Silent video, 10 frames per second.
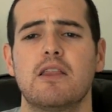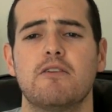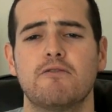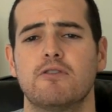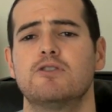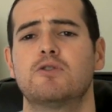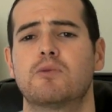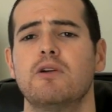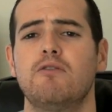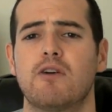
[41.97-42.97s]
the first
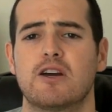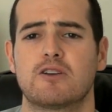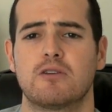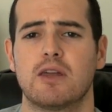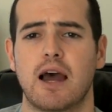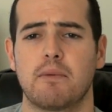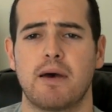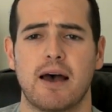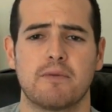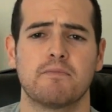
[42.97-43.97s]
refresh to the
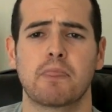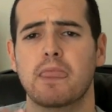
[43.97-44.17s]
iPad